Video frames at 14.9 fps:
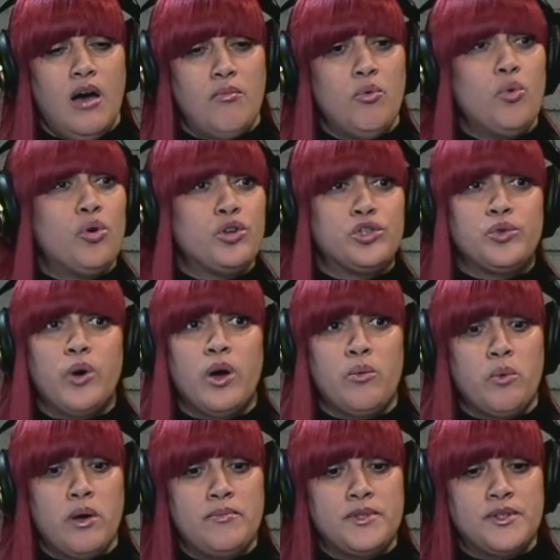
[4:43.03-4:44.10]
Or to our
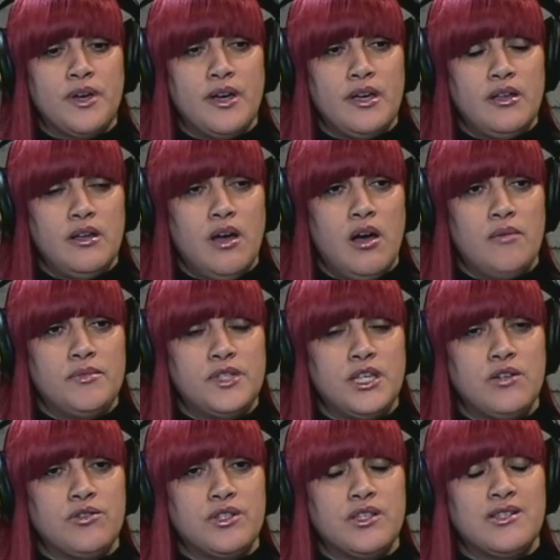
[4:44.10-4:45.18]
website,
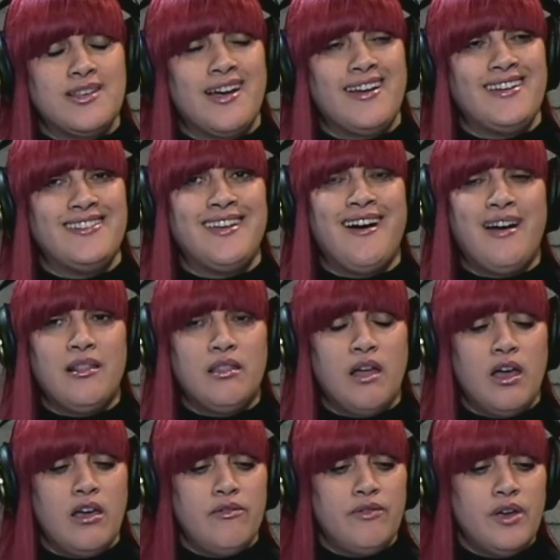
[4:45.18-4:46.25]

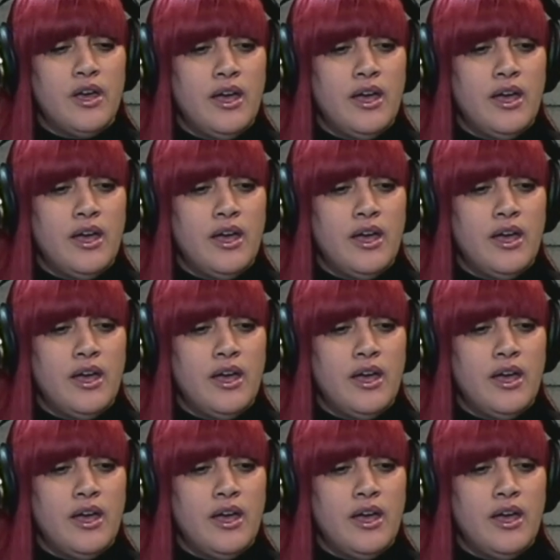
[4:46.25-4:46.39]
secretsociety.life,